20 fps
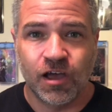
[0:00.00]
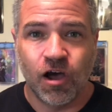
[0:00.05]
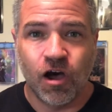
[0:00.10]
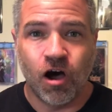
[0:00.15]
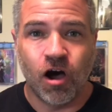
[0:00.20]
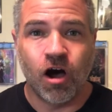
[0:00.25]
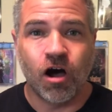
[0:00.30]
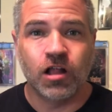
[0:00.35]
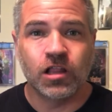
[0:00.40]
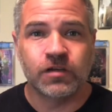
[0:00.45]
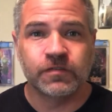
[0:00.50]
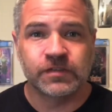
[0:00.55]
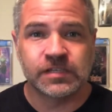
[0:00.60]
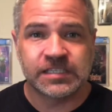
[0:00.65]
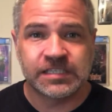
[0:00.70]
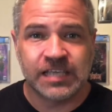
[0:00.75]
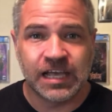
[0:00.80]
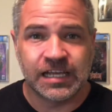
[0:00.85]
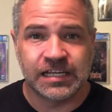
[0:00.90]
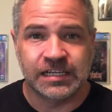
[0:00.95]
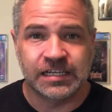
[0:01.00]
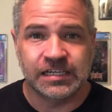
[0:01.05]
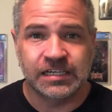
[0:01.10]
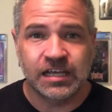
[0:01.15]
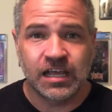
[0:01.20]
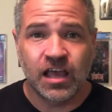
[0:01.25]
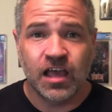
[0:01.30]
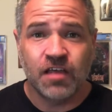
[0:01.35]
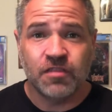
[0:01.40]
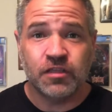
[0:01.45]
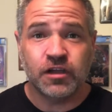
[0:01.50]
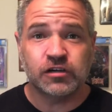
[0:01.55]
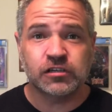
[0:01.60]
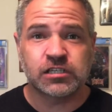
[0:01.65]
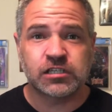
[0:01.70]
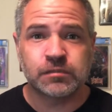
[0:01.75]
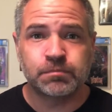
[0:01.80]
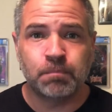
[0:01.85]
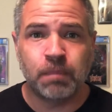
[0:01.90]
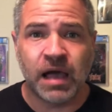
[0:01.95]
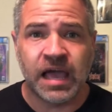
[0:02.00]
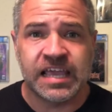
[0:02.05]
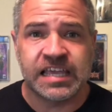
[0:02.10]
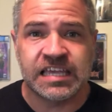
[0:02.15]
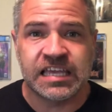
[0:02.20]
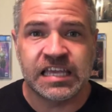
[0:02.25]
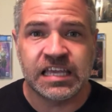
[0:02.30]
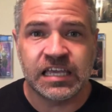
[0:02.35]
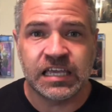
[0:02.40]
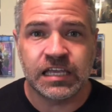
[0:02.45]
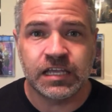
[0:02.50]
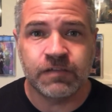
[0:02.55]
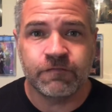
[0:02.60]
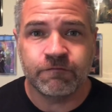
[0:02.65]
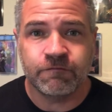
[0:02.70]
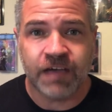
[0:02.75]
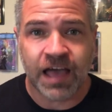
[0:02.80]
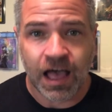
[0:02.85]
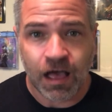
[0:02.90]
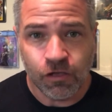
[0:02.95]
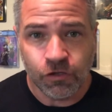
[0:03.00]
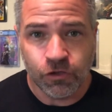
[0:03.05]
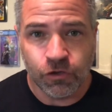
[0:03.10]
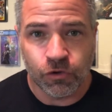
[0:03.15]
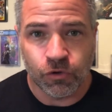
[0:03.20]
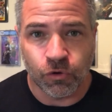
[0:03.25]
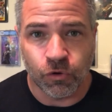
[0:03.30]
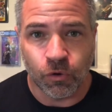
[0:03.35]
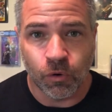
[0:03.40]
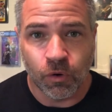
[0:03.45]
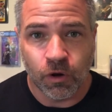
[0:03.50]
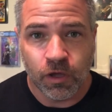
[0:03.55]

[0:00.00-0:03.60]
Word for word: All of a sudden, they're spiking in value.